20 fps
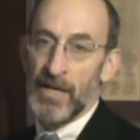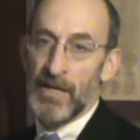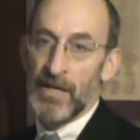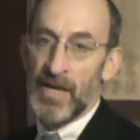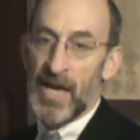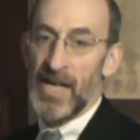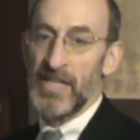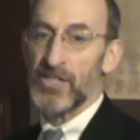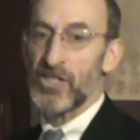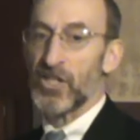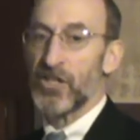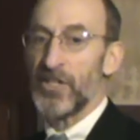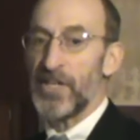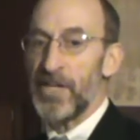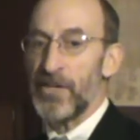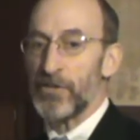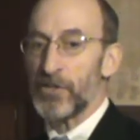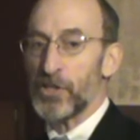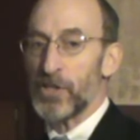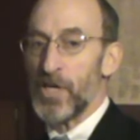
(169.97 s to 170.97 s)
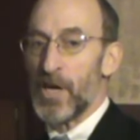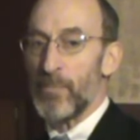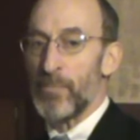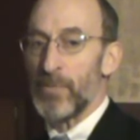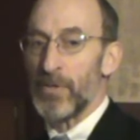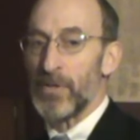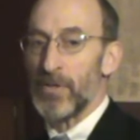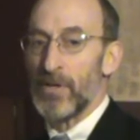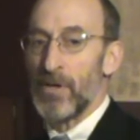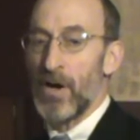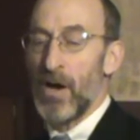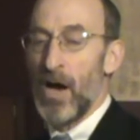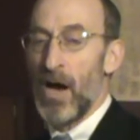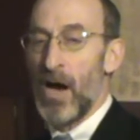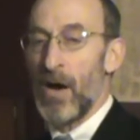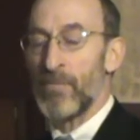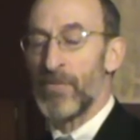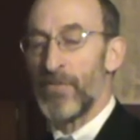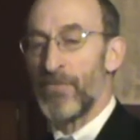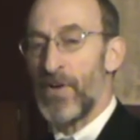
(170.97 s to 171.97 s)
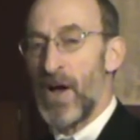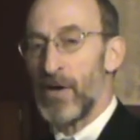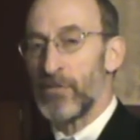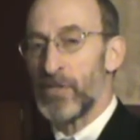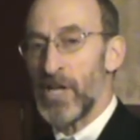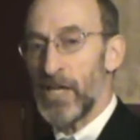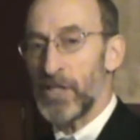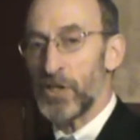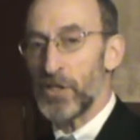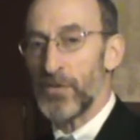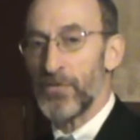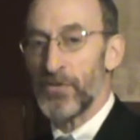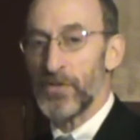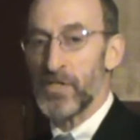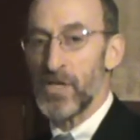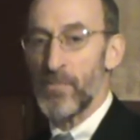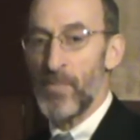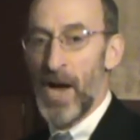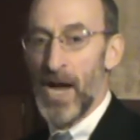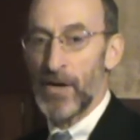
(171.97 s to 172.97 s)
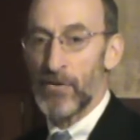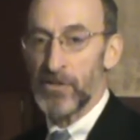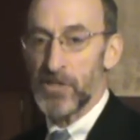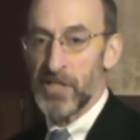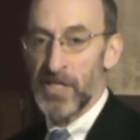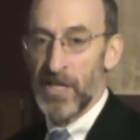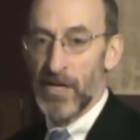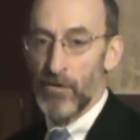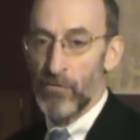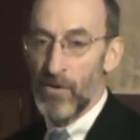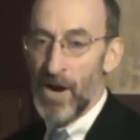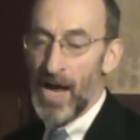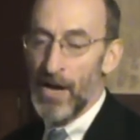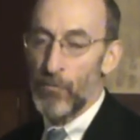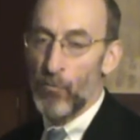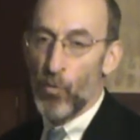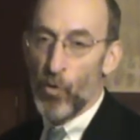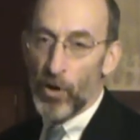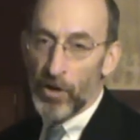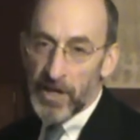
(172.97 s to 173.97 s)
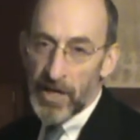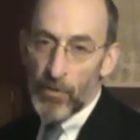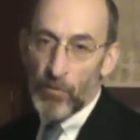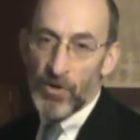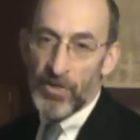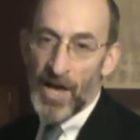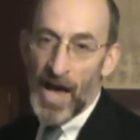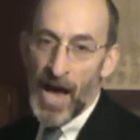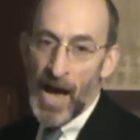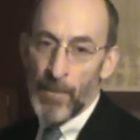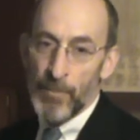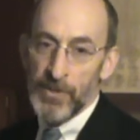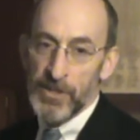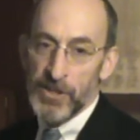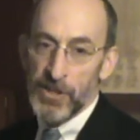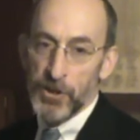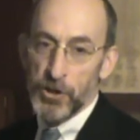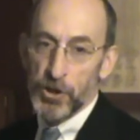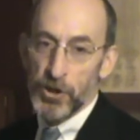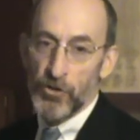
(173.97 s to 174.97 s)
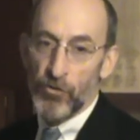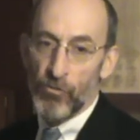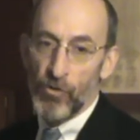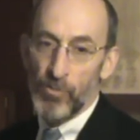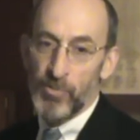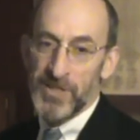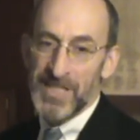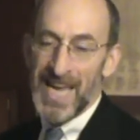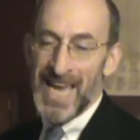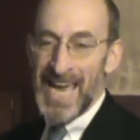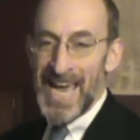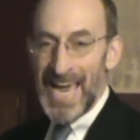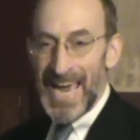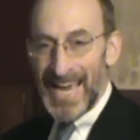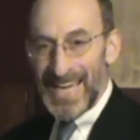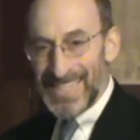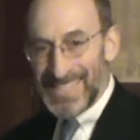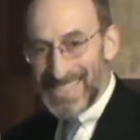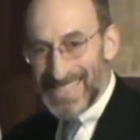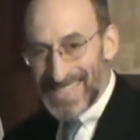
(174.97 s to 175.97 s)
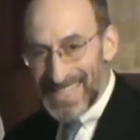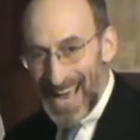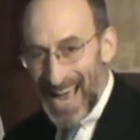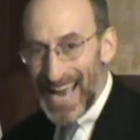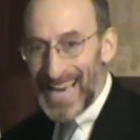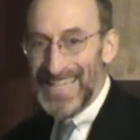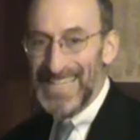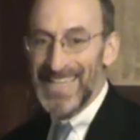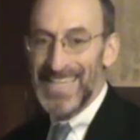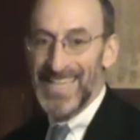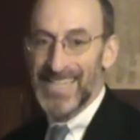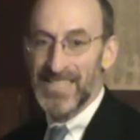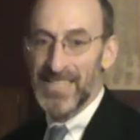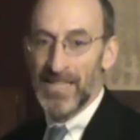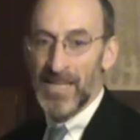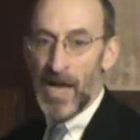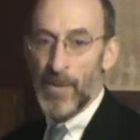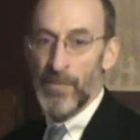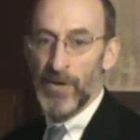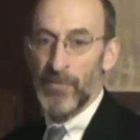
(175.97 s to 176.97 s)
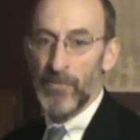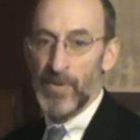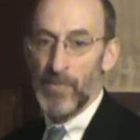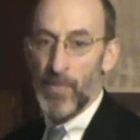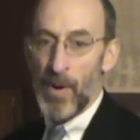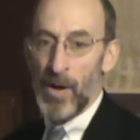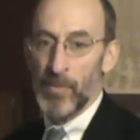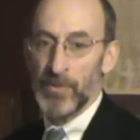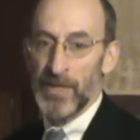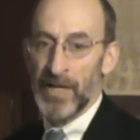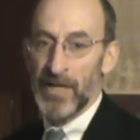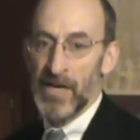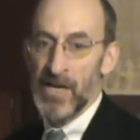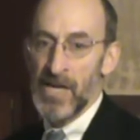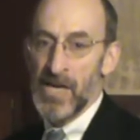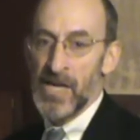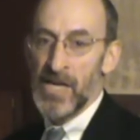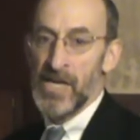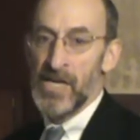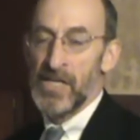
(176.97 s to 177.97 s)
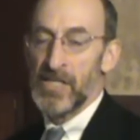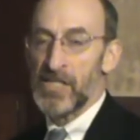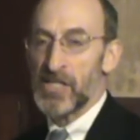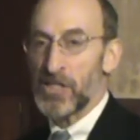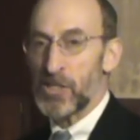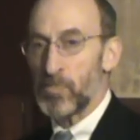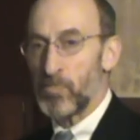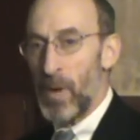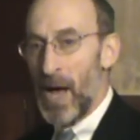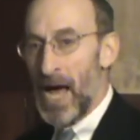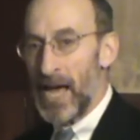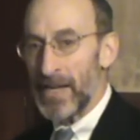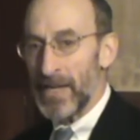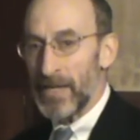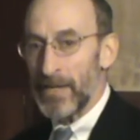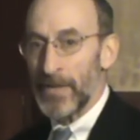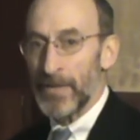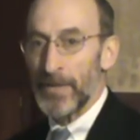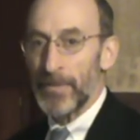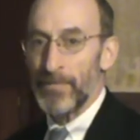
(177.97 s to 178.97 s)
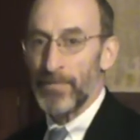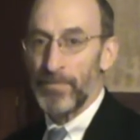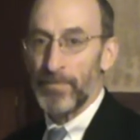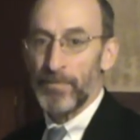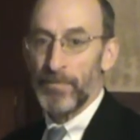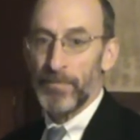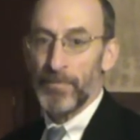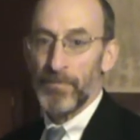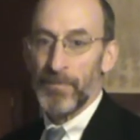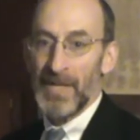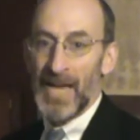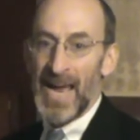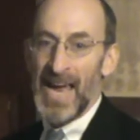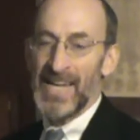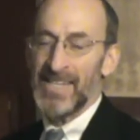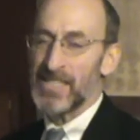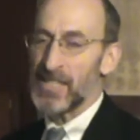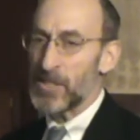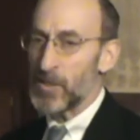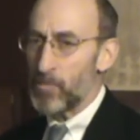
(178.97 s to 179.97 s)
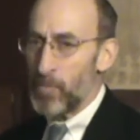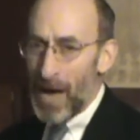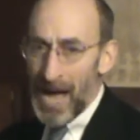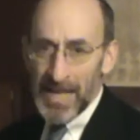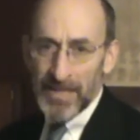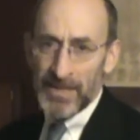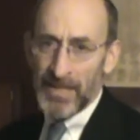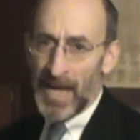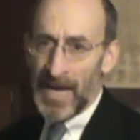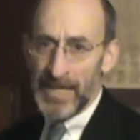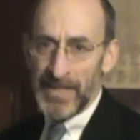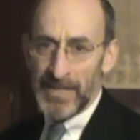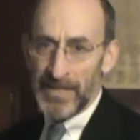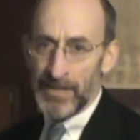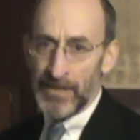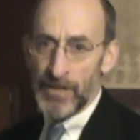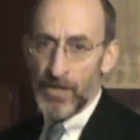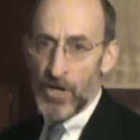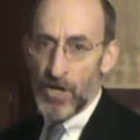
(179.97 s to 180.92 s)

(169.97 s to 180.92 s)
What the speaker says: Ken's leadership of the Foundation for Democracy in Iran, working with opposition groups inside the Islamic Republic, spotted and spotlighted